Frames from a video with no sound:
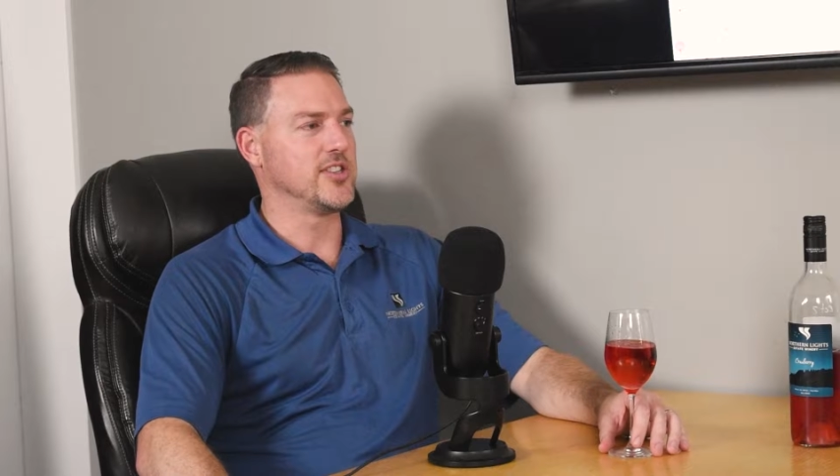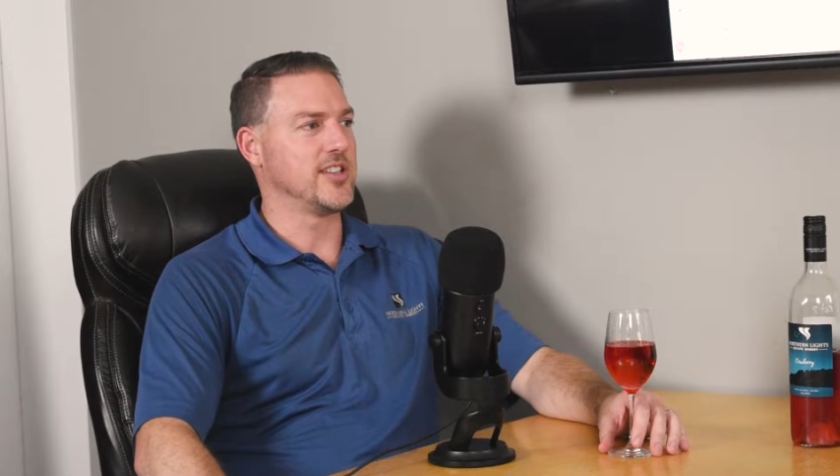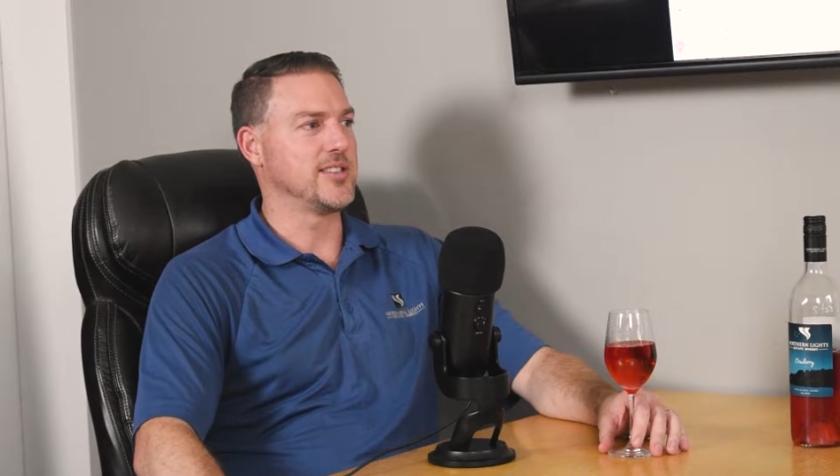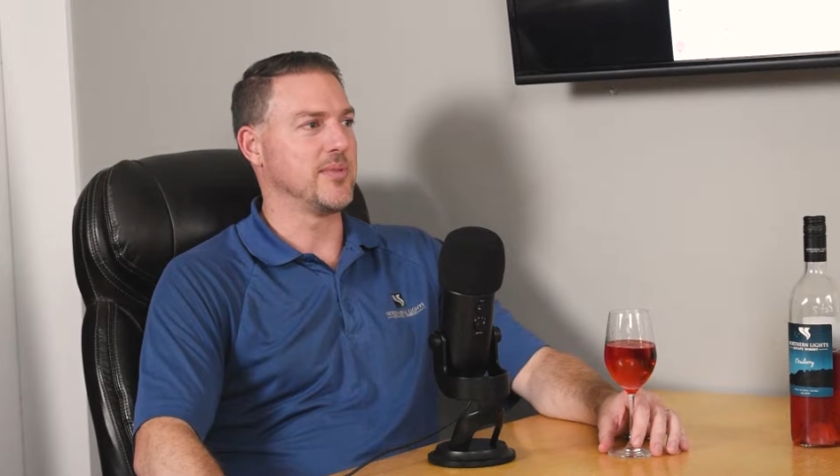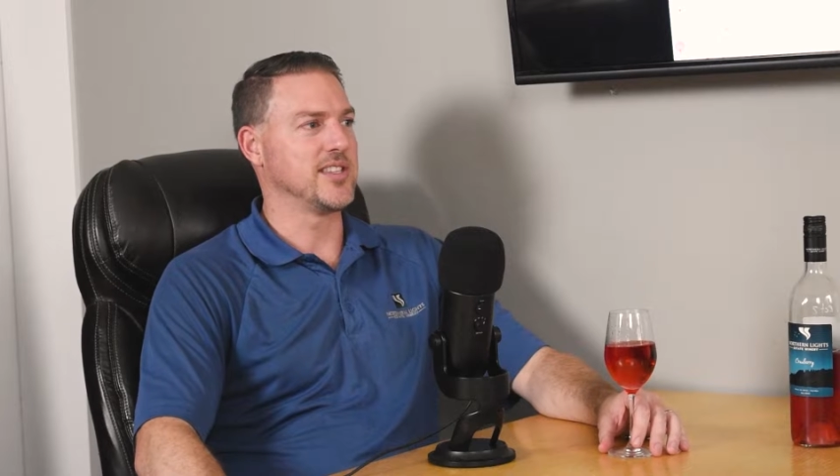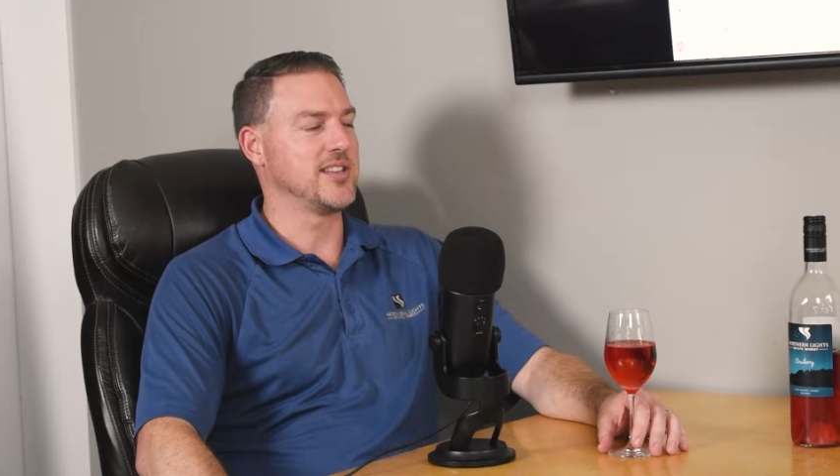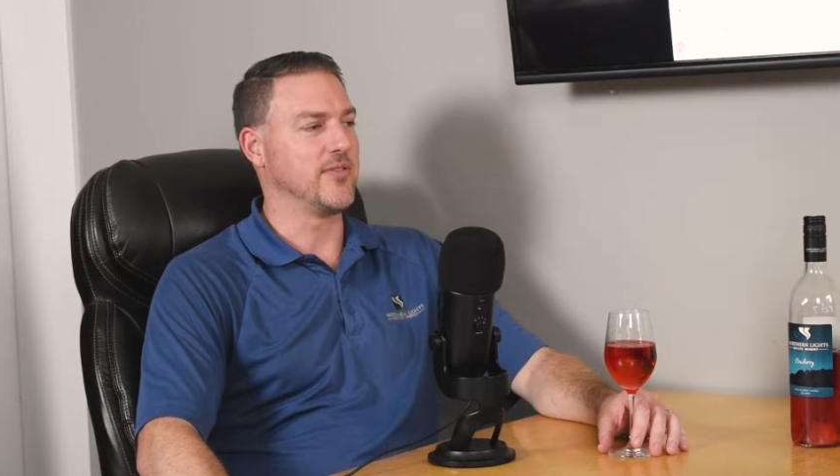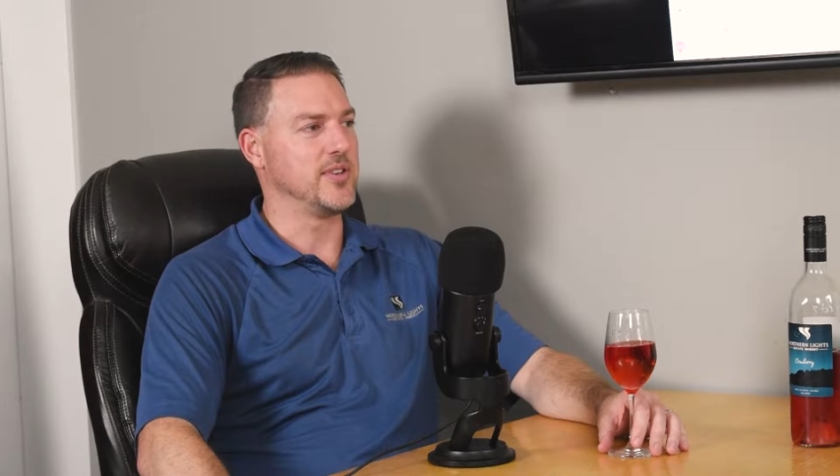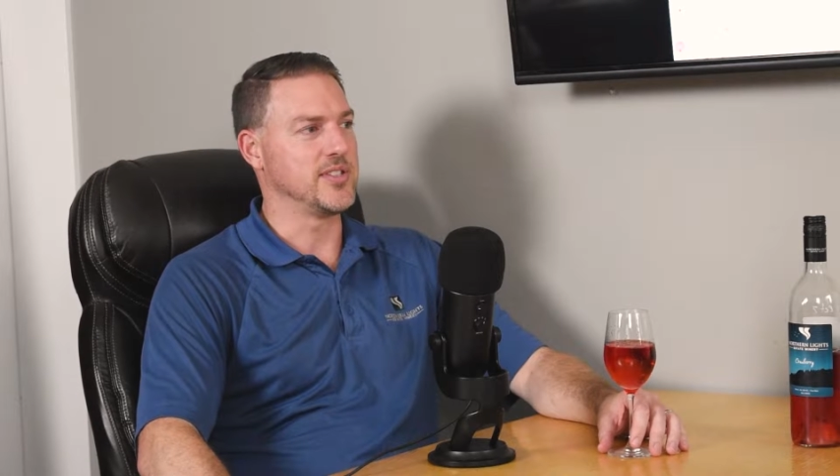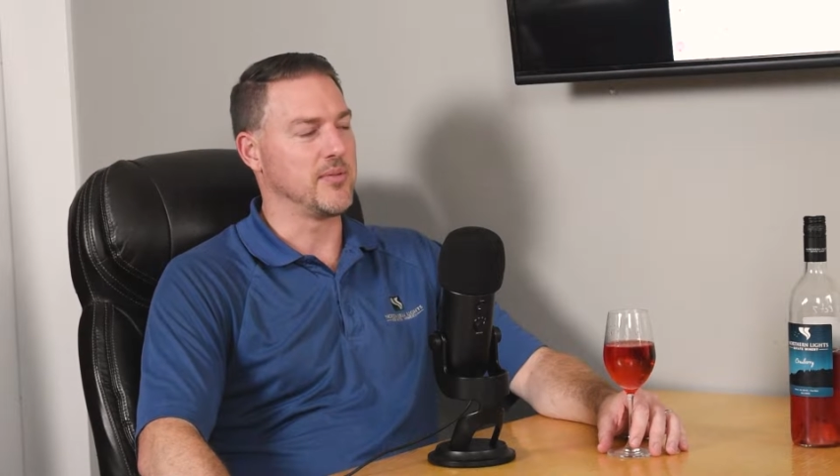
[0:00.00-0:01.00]
on some of the
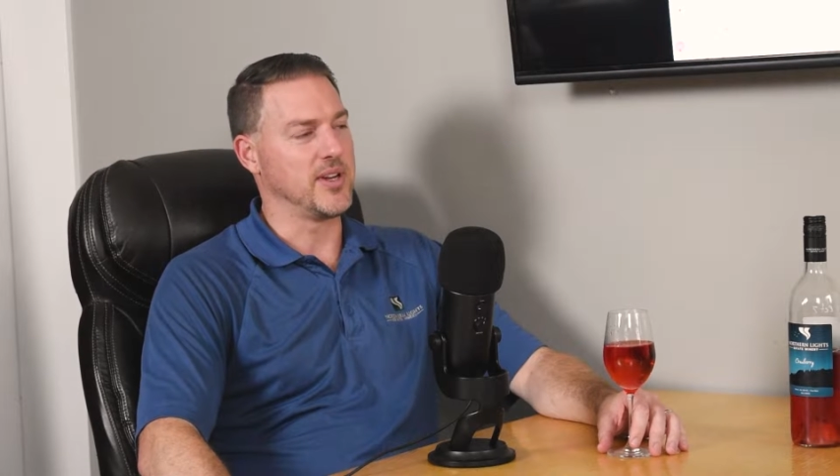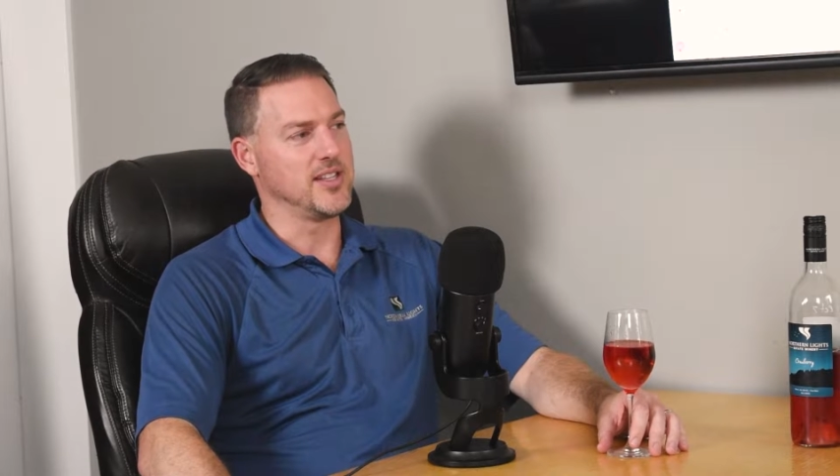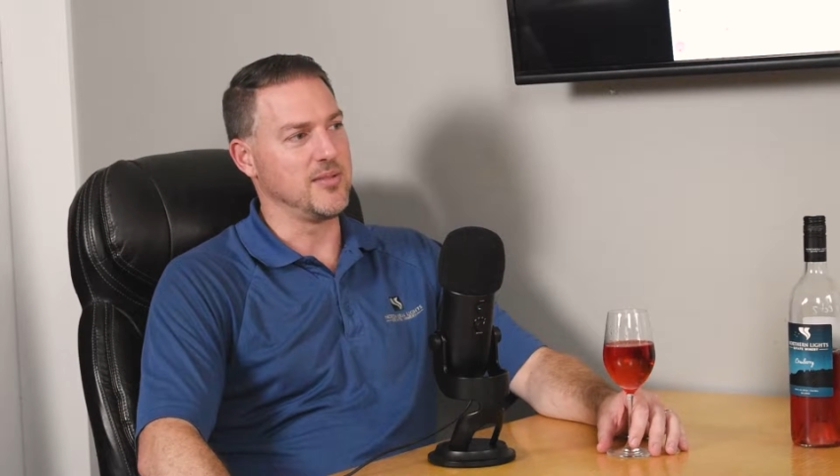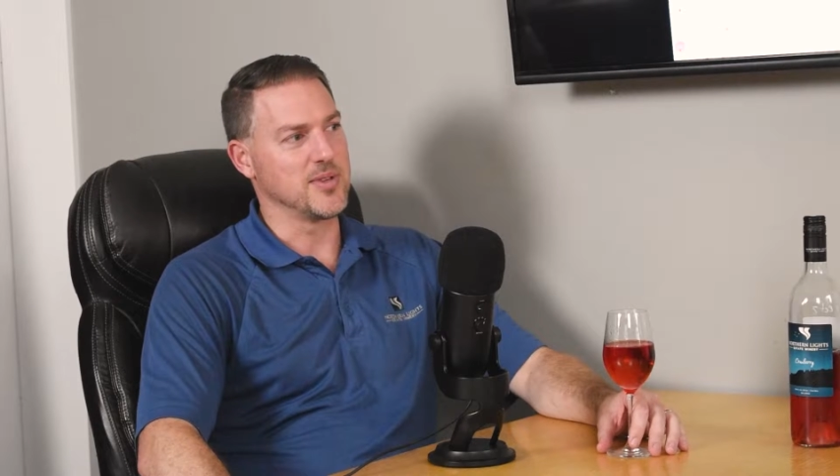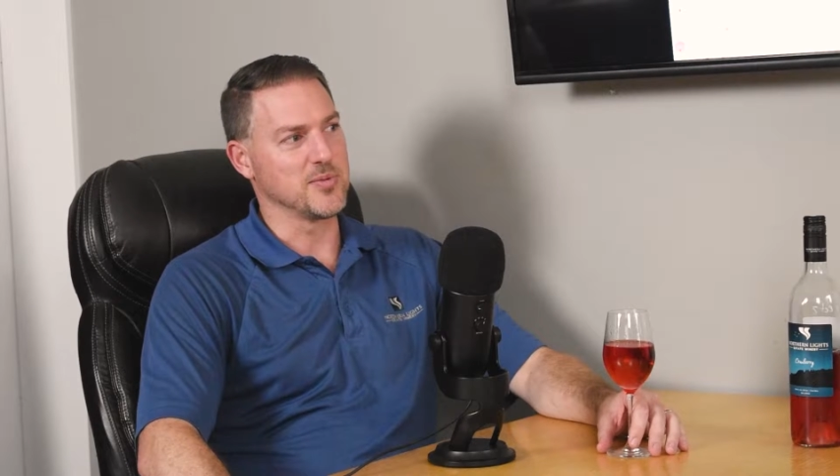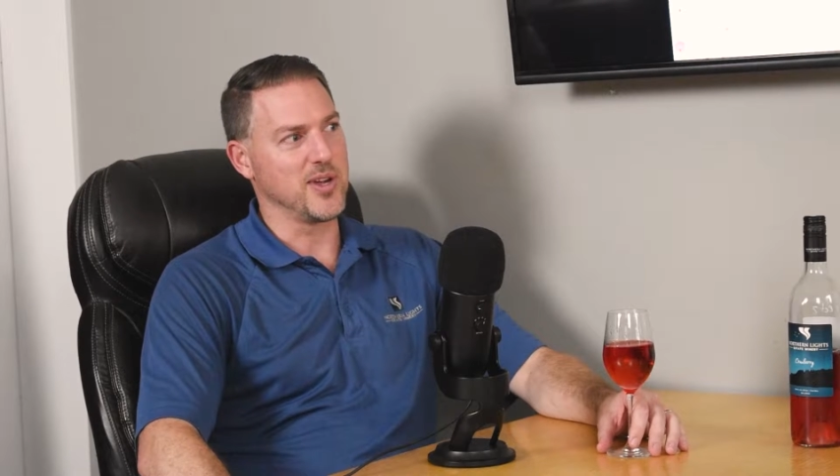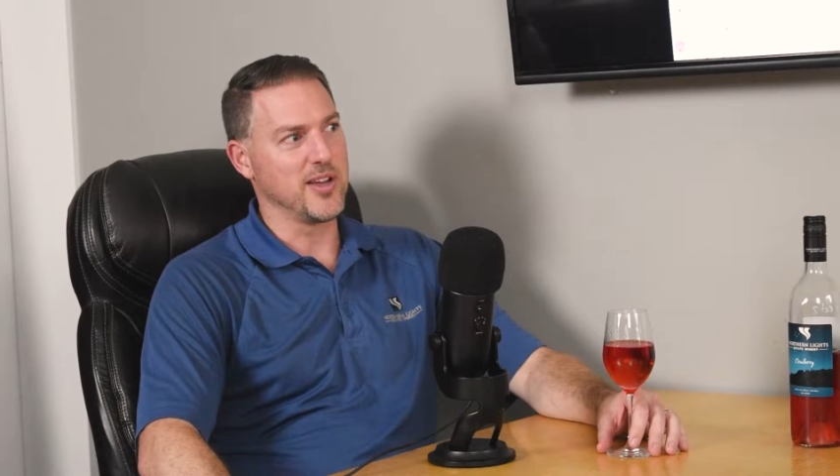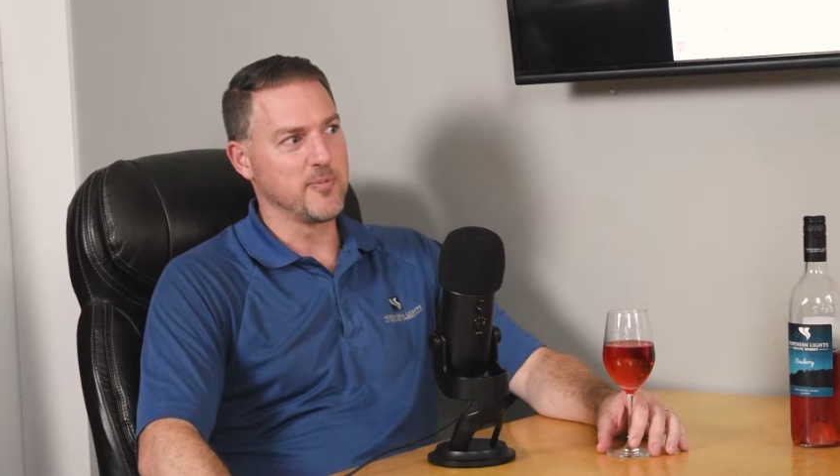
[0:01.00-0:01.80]
stuff you sent my team this week.